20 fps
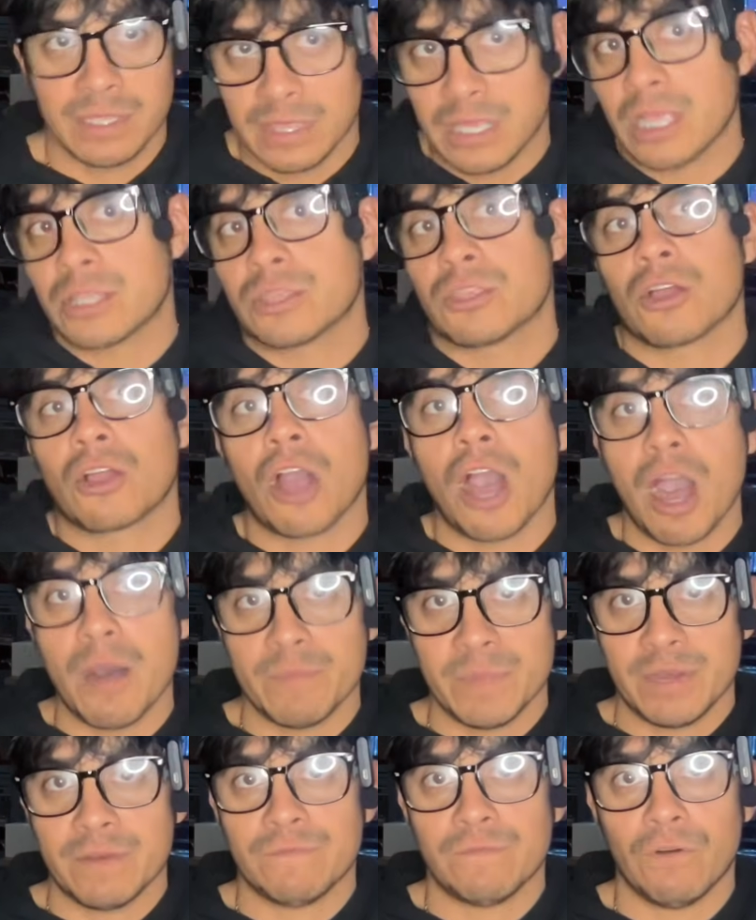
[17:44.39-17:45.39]
like the
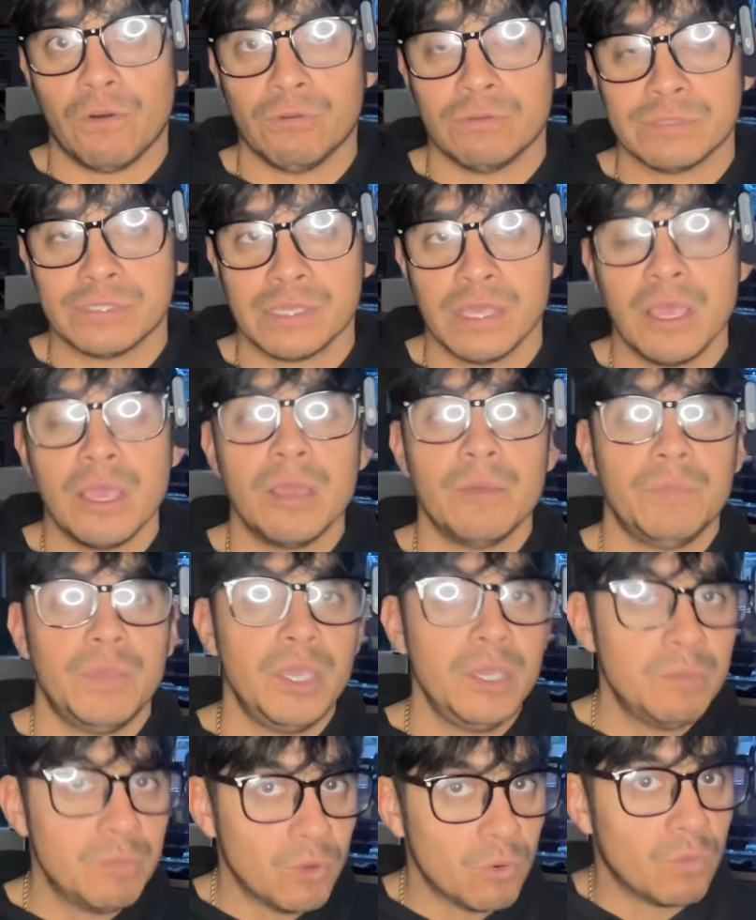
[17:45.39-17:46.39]
common folks.
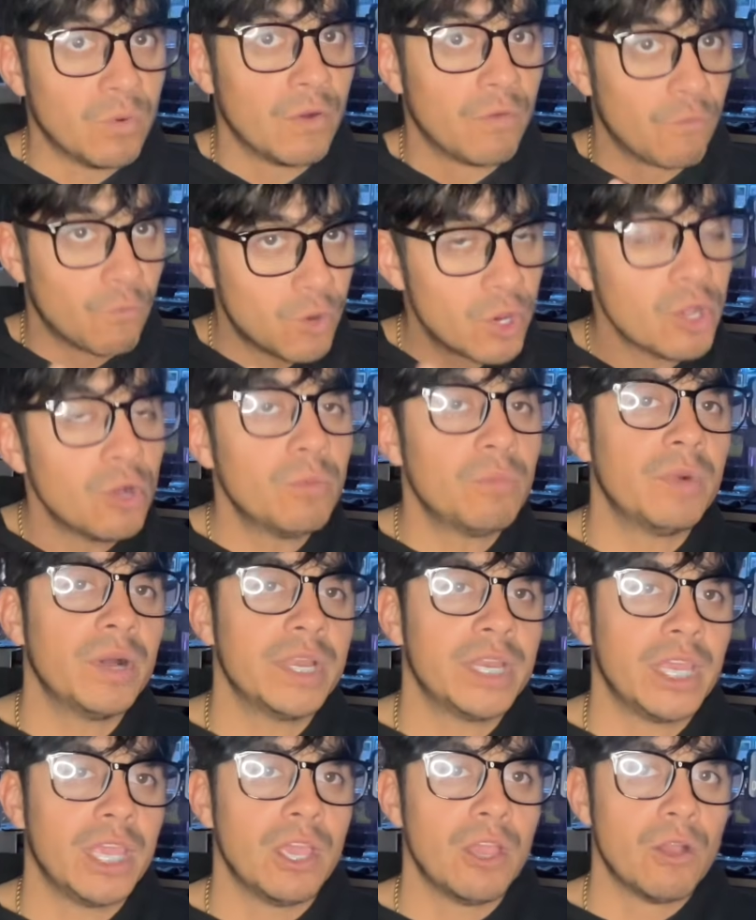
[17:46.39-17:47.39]
People with real money